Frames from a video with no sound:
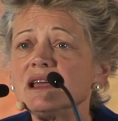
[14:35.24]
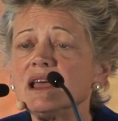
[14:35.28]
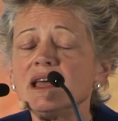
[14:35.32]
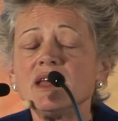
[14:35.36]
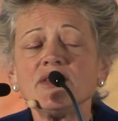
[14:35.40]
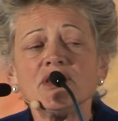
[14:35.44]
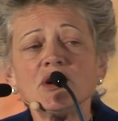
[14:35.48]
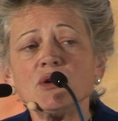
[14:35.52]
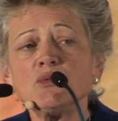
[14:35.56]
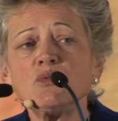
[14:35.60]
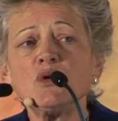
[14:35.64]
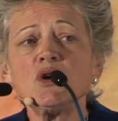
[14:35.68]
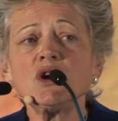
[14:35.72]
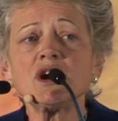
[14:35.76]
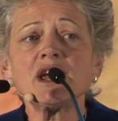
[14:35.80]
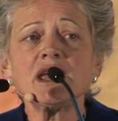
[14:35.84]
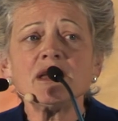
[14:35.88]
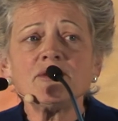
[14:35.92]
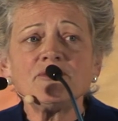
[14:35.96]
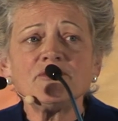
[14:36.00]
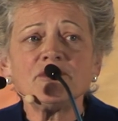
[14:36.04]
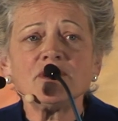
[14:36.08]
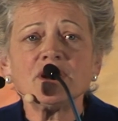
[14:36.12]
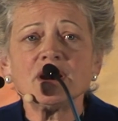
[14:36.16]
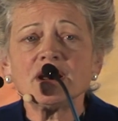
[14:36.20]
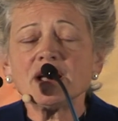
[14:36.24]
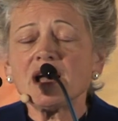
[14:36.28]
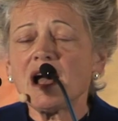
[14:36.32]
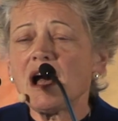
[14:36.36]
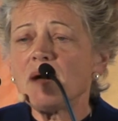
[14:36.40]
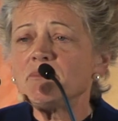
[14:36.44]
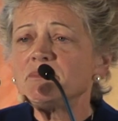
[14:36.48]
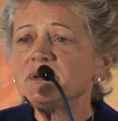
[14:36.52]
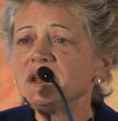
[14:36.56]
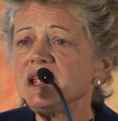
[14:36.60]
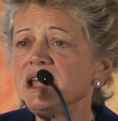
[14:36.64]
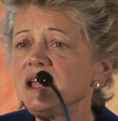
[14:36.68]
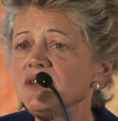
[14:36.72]
They're working for a
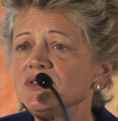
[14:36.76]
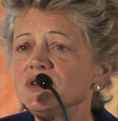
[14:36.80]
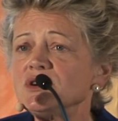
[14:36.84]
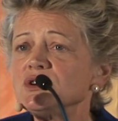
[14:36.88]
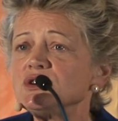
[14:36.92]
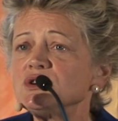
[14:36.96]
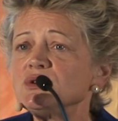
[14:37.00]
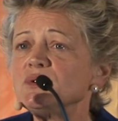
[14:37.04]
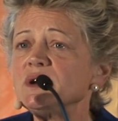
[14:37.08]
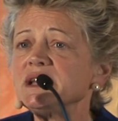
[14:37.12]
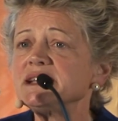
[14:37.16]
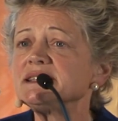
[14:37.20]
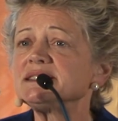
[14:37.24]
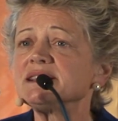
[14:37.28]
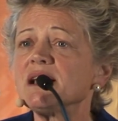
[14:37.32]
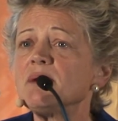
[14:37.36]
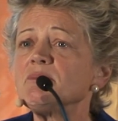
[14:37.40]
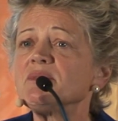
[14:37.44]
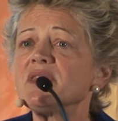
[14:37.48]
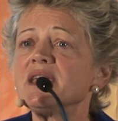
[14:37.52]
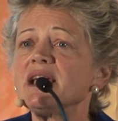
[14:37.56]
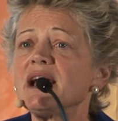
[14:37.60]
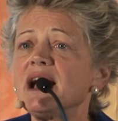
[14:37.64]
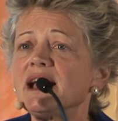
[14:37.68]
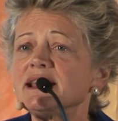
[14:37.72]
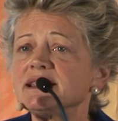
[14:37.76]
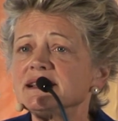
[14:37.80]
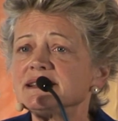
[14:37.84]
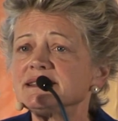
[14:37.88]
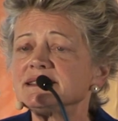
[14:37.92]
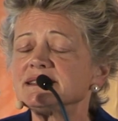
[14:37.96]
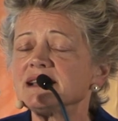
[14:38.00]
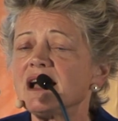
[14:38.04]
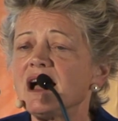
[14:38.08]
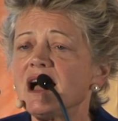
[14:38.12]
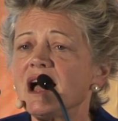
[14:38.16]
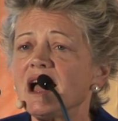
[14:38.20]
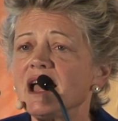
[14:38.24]
company and they're doing something on the
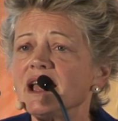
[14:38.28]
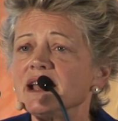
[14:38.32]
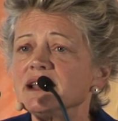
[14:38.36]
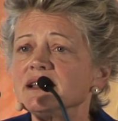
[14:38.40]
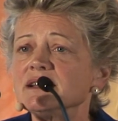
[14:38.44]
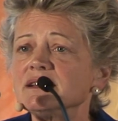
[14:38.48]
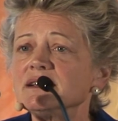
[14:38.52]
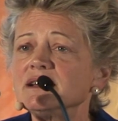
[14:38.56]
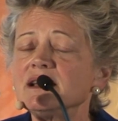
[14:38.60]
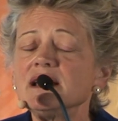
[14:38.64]
side.